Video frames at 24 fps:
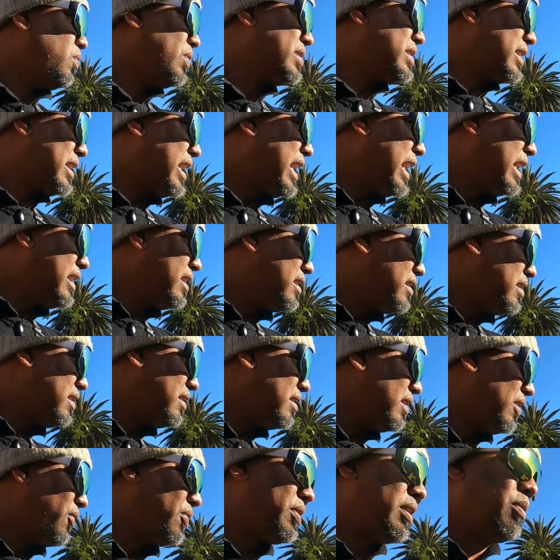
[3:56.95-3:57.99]
was a Kent.
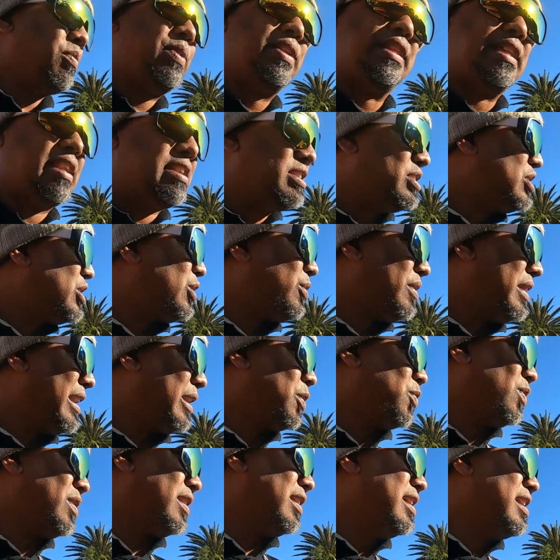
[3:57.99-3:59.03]
Okay, we didn't show
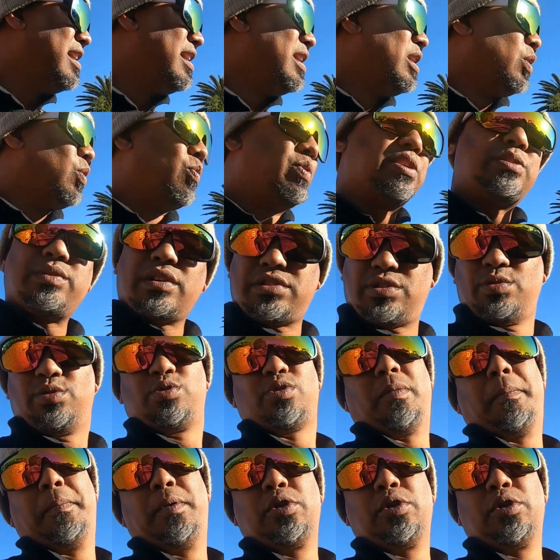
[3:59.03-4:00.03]
that one, which was also